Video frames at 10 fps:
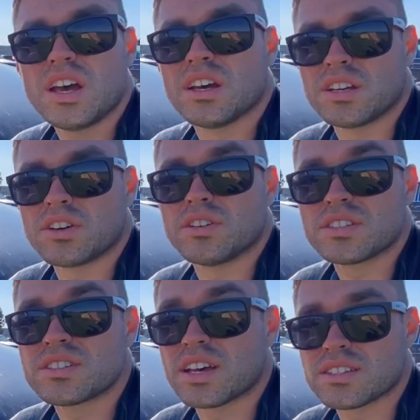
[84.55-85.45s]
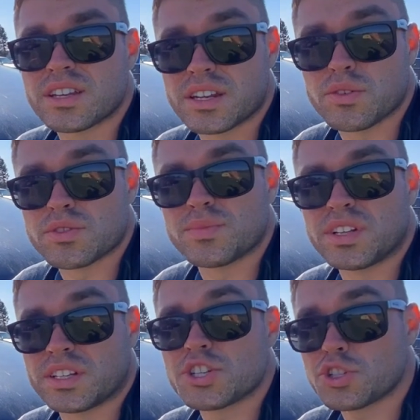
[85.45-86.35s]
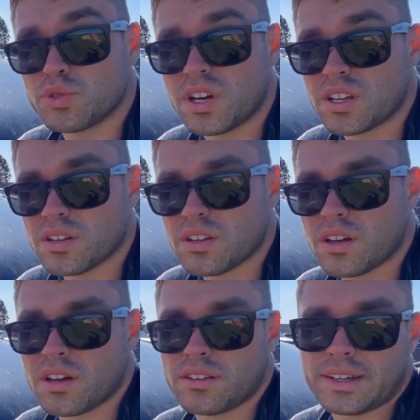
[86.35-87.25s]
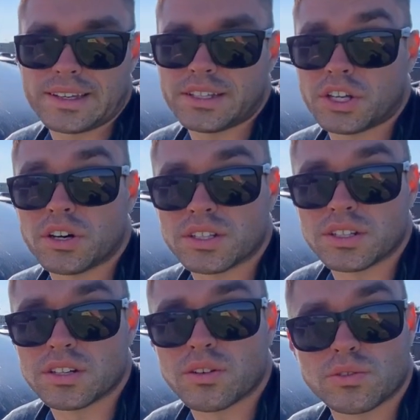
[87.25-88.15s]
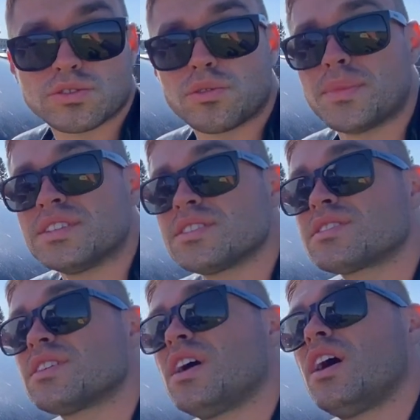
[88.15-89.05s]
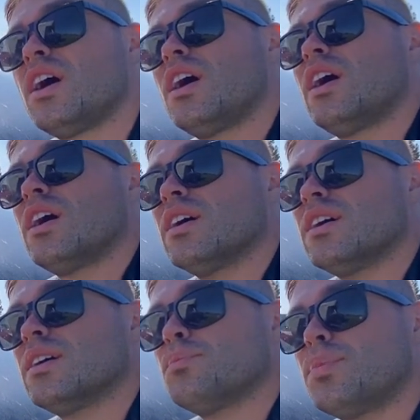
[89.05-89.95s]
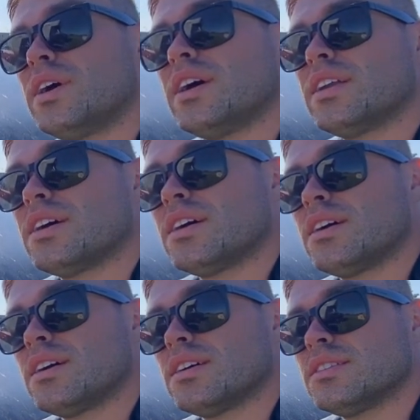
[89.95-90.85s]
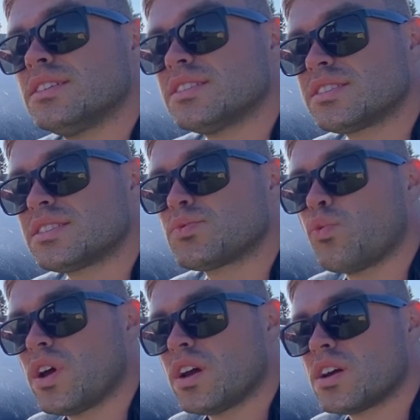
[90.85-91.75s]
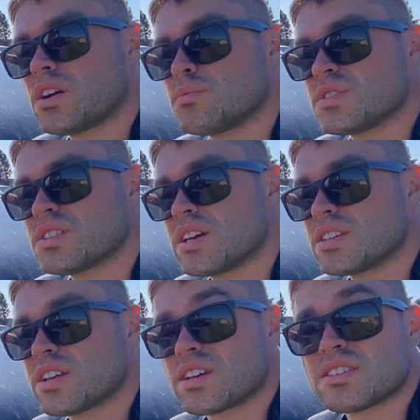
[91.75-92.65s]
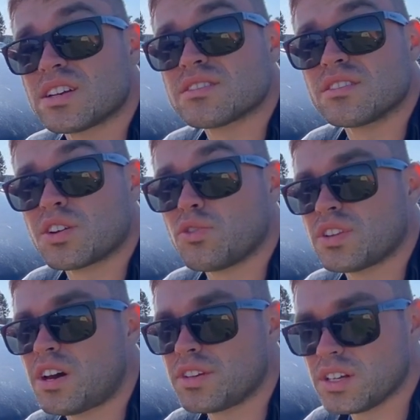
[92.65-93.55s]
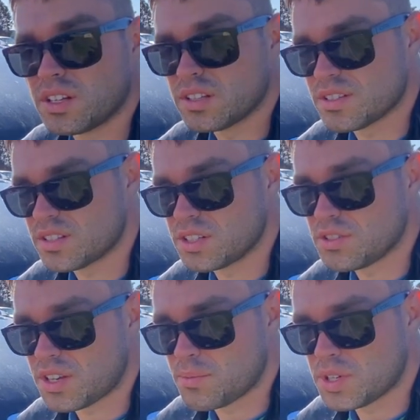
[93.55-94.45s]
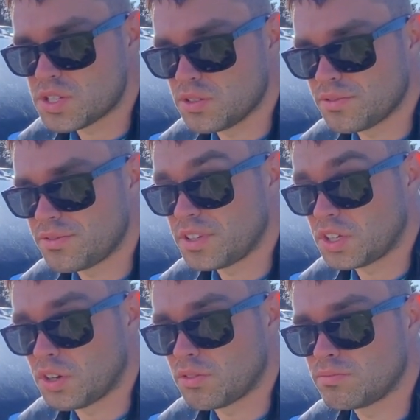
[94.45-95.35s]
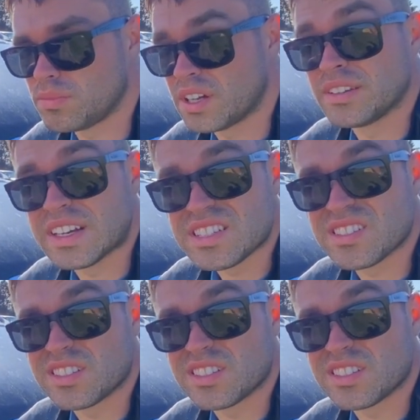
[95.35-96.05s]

you know, it says that it was built in Stuttgart, uh, like you know other old school Benzes. Uh, but uh, this is where Mercedes, like I said, started going downhill. They started using a bunch of, you know, unnecessary